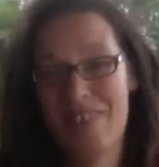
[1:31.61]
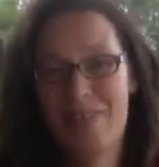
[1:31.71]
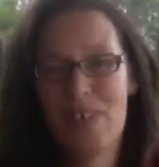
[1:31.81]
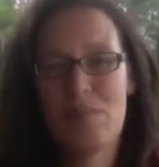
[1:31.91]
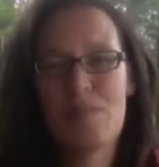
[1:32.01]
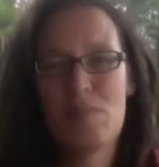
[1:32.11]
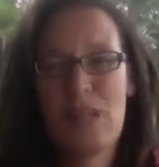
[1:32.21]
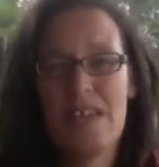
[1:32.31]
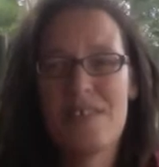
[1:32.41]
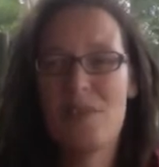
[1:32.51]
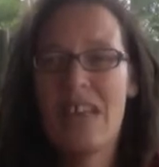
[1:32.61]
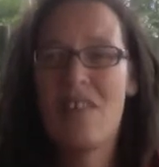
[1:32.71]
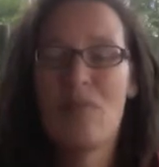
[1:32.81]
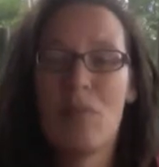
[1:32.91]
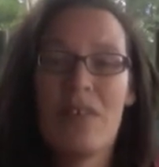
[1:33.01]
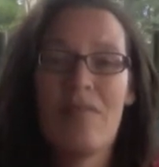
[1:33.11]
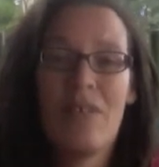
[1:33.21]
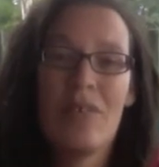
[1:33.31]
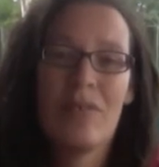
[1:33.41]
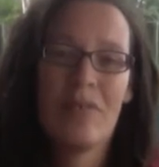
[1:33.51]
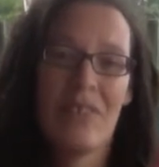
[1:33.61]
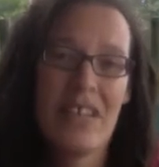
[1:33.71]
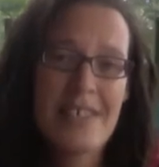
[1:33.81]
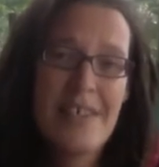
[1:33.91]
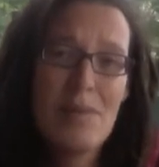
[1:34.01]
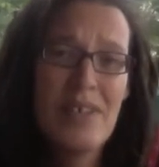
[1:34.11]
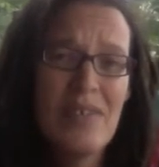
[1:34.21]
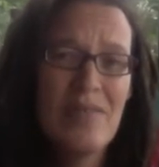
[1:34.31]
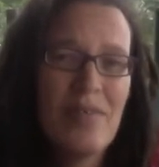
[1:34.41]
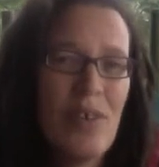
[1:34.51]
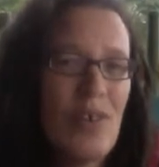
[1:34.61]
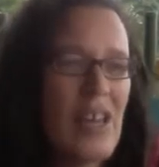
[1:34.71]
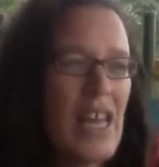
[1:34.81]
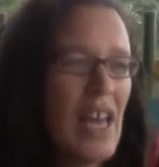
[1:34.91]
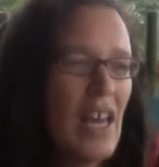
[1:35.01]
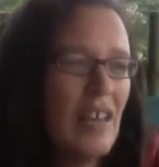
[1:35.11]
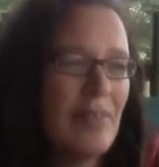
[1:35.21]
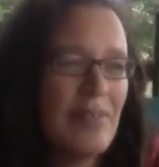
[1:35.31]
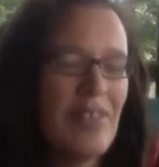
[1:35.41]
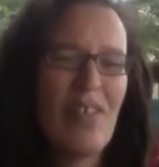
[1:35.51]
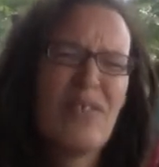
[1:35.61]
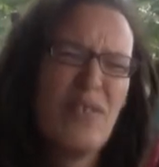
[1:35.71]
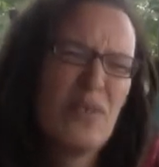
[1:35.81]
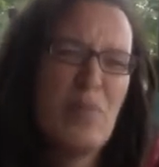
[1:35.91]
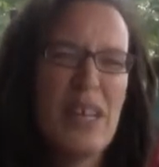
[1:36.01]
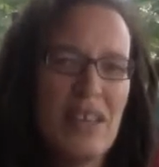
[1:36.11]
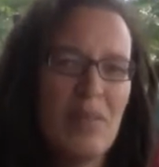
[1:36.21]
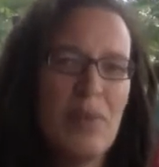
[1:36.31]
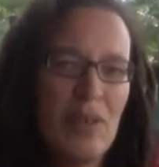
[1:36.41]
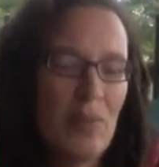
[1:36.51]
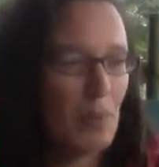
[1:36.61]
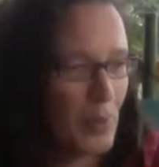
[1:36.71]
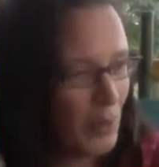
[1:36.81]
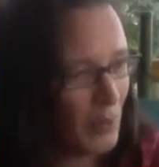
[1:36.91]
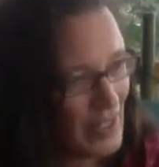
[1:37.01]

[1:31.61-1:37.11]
It was a place where everybody felt accepted for who they are. I've talked about it a bit on my blog.